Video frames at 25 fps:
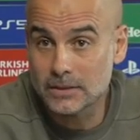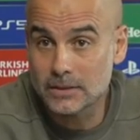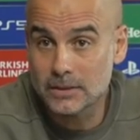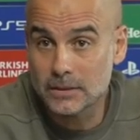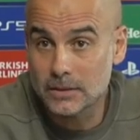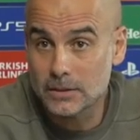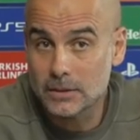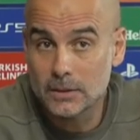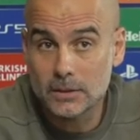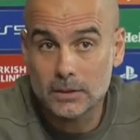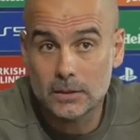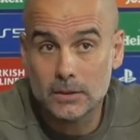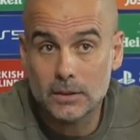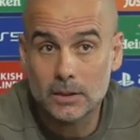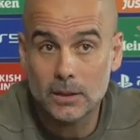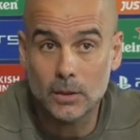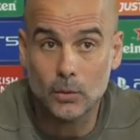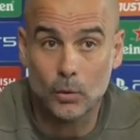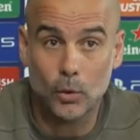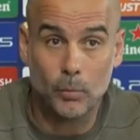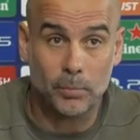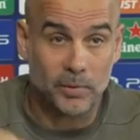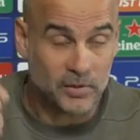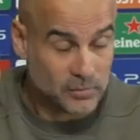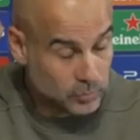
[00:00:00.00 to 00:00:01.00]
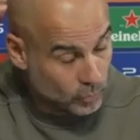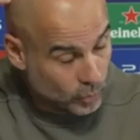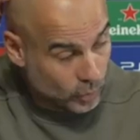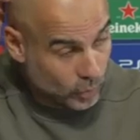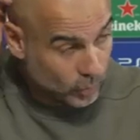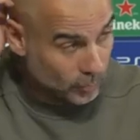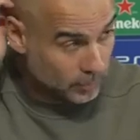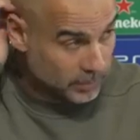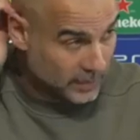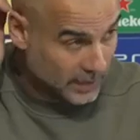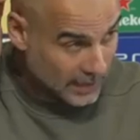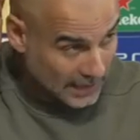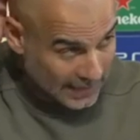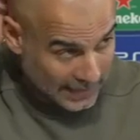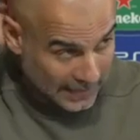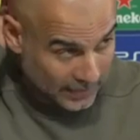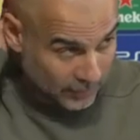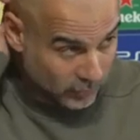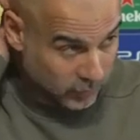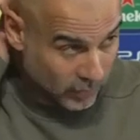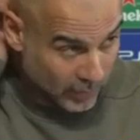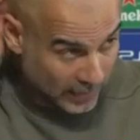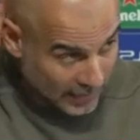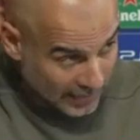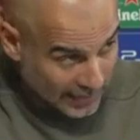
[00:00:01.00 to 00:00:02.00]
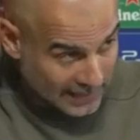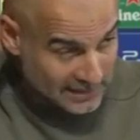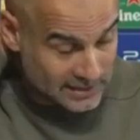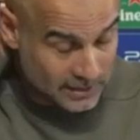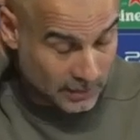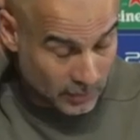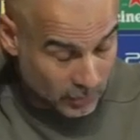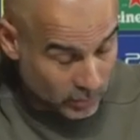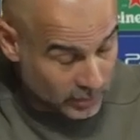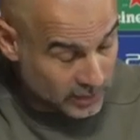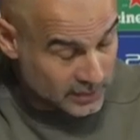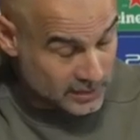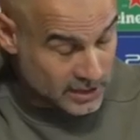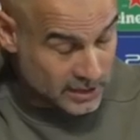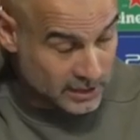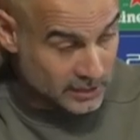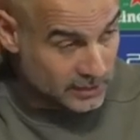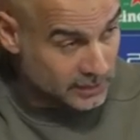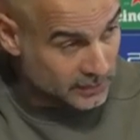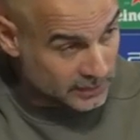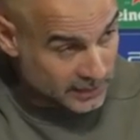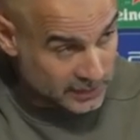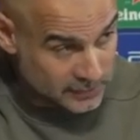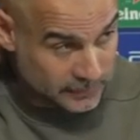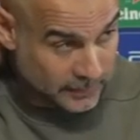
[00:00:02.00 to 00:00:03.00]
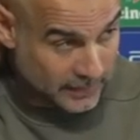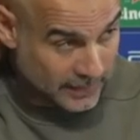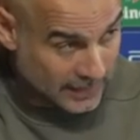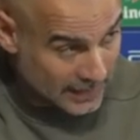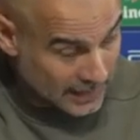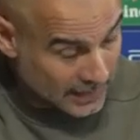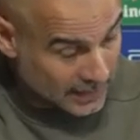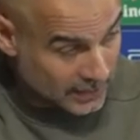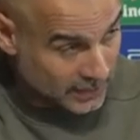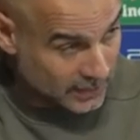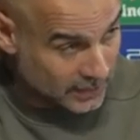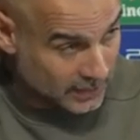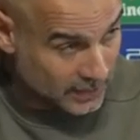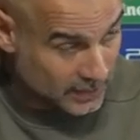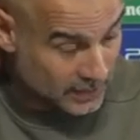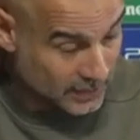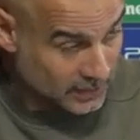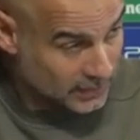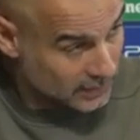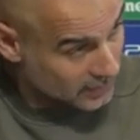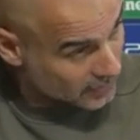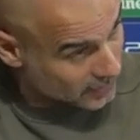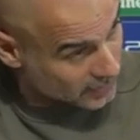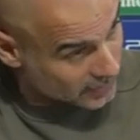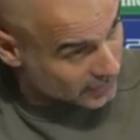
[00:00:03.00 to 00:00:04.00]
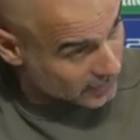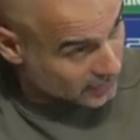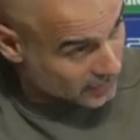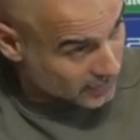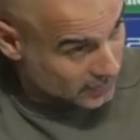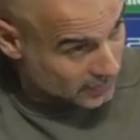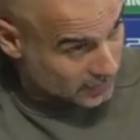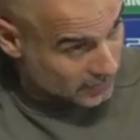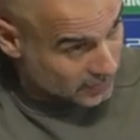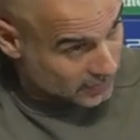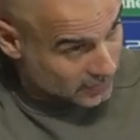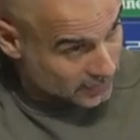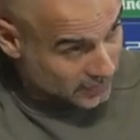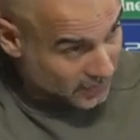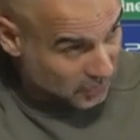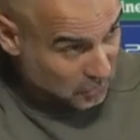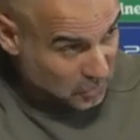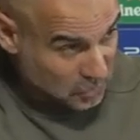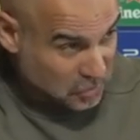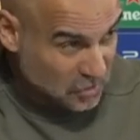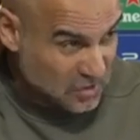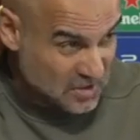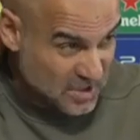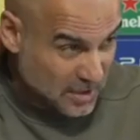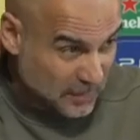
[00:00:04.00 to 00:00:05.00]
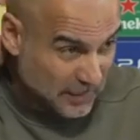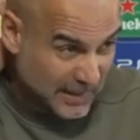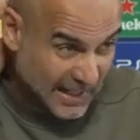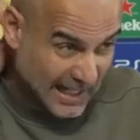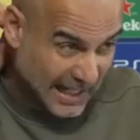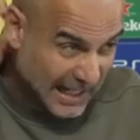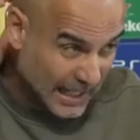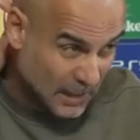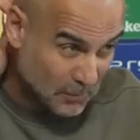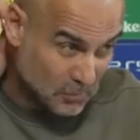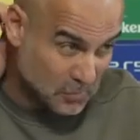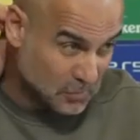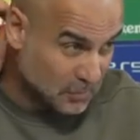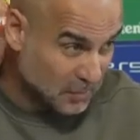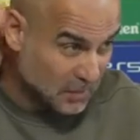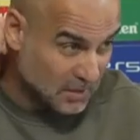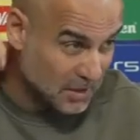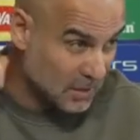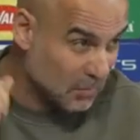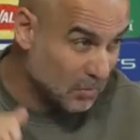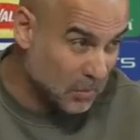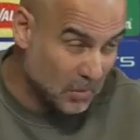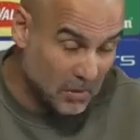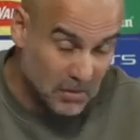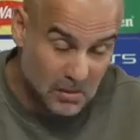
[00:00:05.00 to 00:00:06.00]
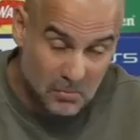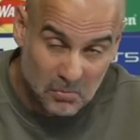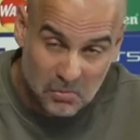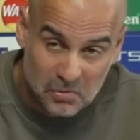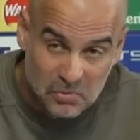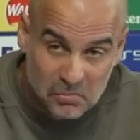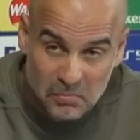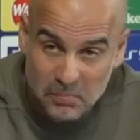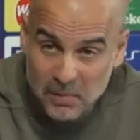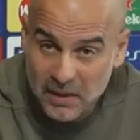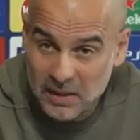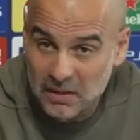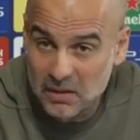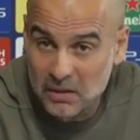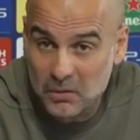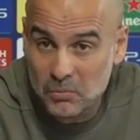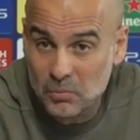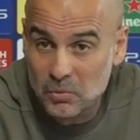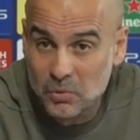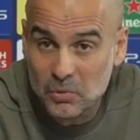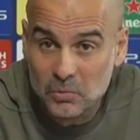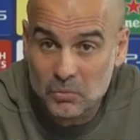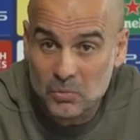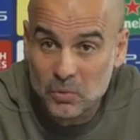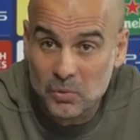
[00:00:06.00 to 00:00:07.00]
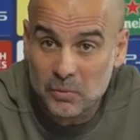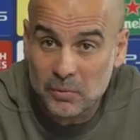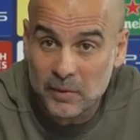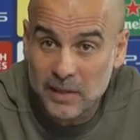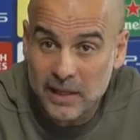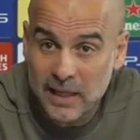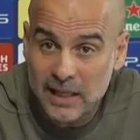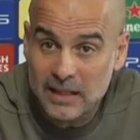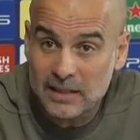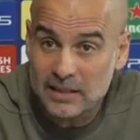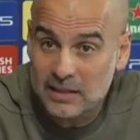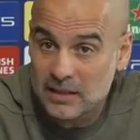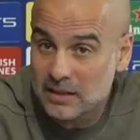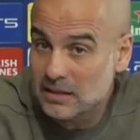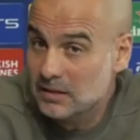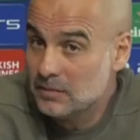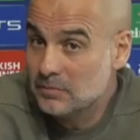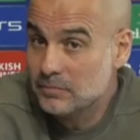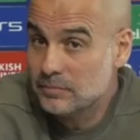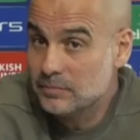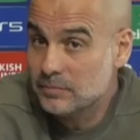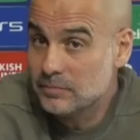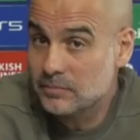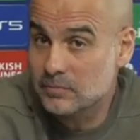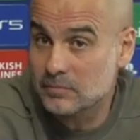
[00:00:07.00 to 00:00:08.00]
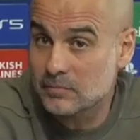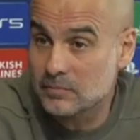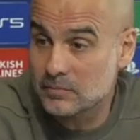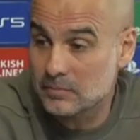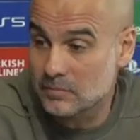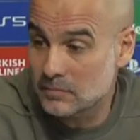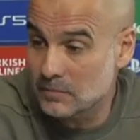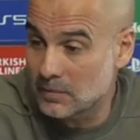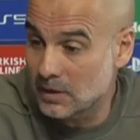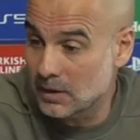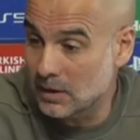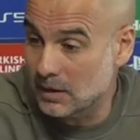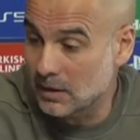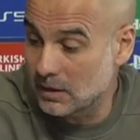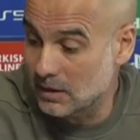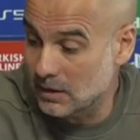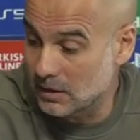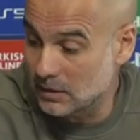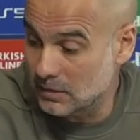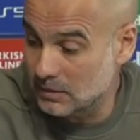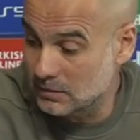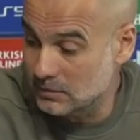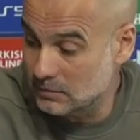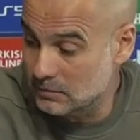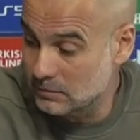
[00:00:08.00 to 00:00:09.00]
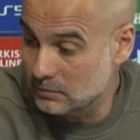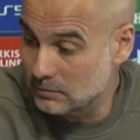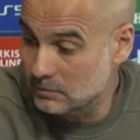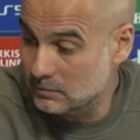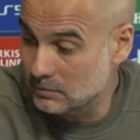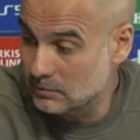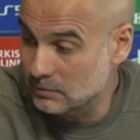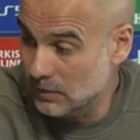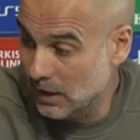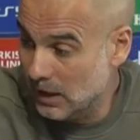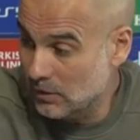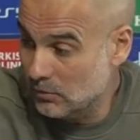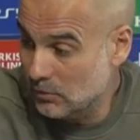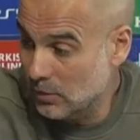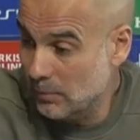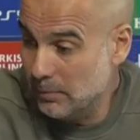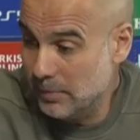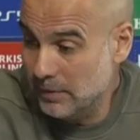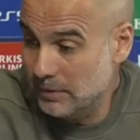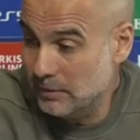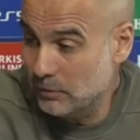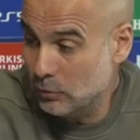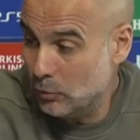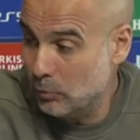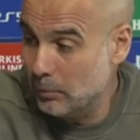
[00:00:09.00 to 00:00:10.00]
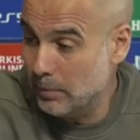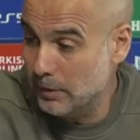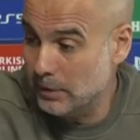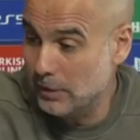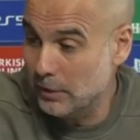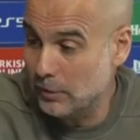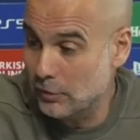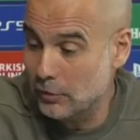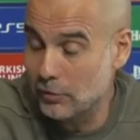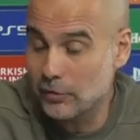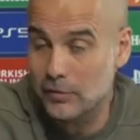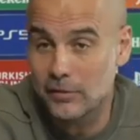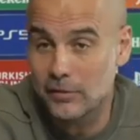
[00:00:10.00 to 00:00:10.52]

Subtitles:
What do you need to do against Madrid? We have to be ourselves. Don't complicate things. Just be ourselves. Relax. We won against Seville, but it wasn't a great performance, even though we won.